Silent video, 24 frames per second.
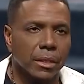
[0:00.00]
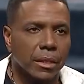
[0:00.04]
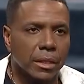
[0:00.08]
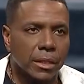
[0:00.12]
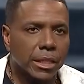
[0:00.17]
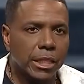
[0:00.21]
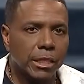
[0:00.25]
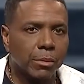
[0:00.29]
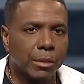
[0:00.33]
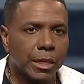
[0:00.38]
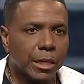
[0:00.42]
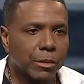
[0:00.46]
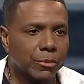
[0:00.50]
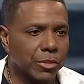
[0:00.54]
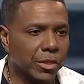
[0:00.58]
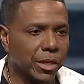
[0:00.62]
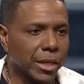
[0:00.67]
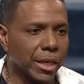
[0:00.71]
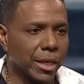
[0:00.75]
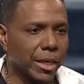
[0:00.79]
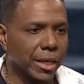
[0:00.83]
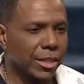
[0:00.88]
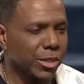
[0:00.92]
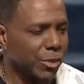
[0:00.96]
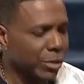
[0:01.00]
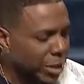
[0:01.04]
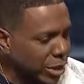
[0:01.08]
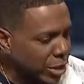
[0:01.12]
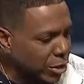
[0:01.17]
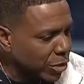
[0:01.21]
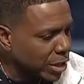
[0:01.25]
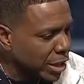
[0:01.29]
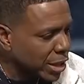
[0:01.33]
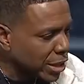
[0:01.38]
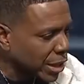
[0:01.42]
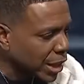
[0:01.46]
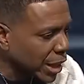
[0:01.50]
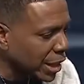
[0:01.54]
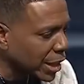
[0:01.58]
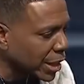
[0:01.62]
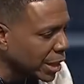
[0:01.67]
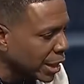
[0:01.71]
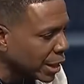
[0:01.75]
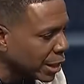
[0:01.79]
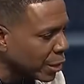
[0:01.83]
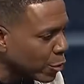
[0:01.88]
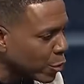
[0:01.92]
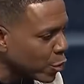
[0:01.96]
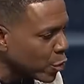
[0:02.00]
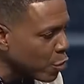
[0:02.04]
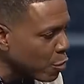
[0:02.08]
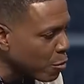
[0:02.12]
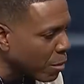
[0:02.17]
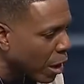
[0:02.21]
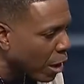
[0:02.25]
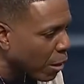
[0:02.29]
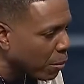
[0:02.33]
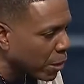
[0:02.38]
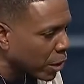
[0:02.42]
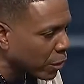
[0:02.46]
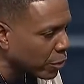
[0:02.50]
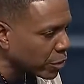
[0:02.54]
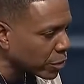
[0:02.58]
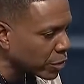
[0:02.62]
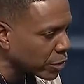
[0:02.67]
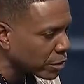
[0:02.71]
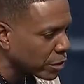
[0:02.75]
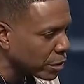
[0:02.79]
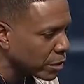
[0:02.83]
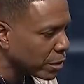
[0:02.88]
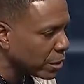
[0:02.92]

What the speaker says: Yeah, but I'm scared. You can tell it in the room almost.